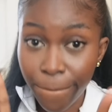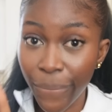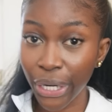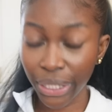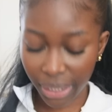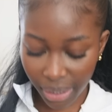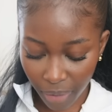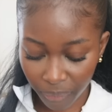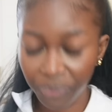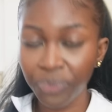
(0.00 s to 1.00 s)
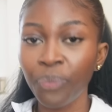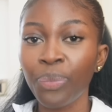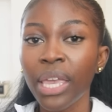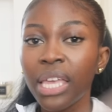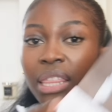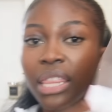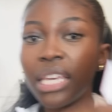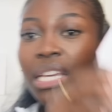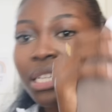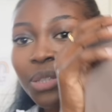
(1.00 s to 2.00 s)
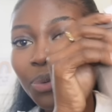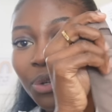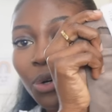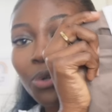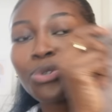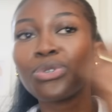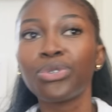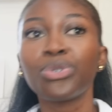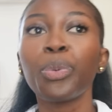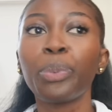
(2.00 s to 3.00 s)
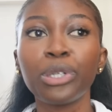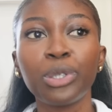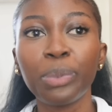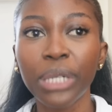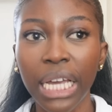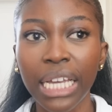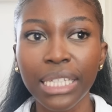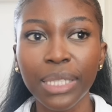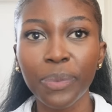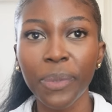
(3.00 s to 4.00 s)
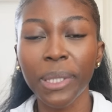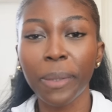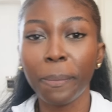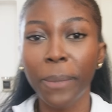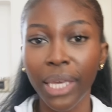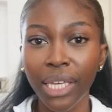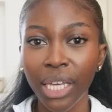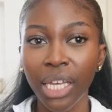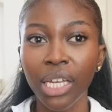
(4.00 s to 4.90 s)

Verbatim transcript: but these would go super super nice with a big